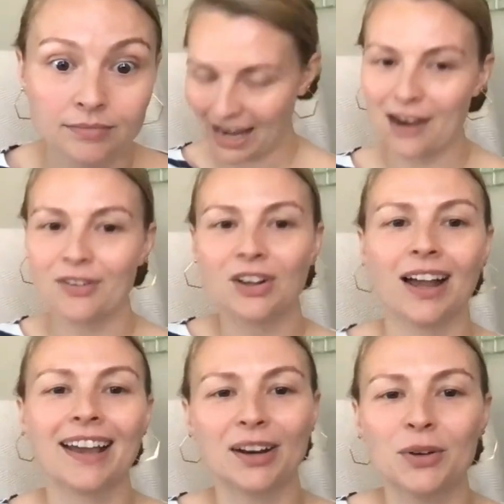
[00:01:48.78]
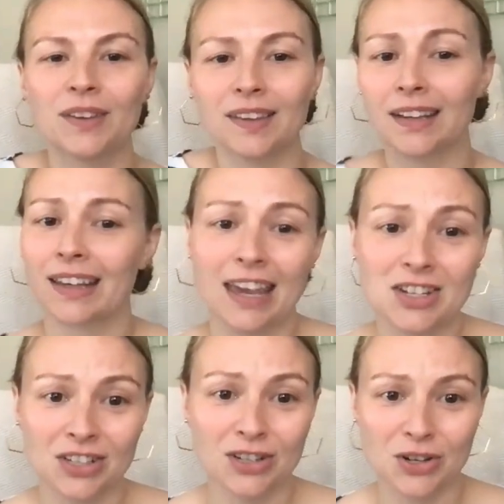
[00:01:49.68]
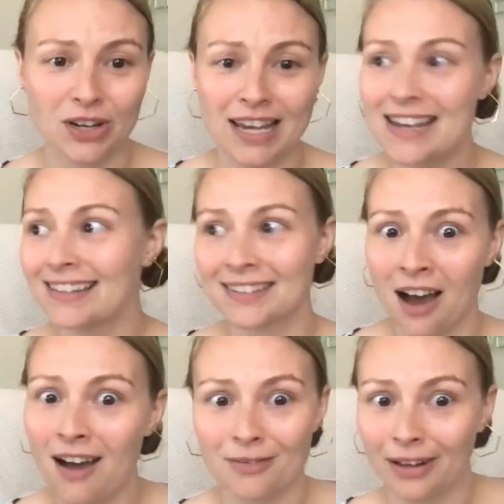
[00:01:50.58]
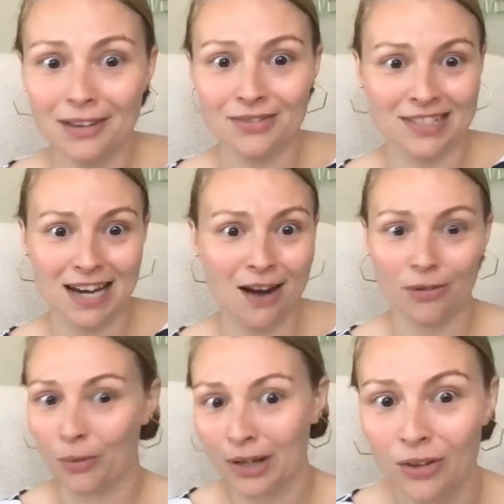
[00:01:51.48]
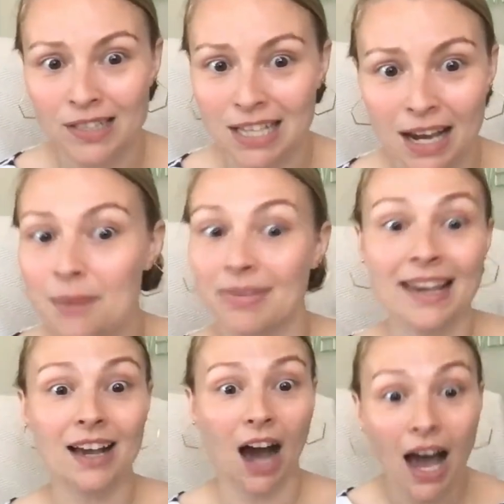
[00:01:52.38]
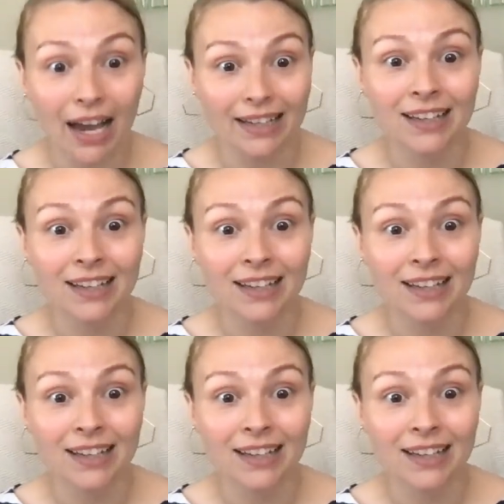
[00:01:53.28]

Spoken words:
I have a client who's a litigation attorney. He's not relevant to everyone all the time. Thank God.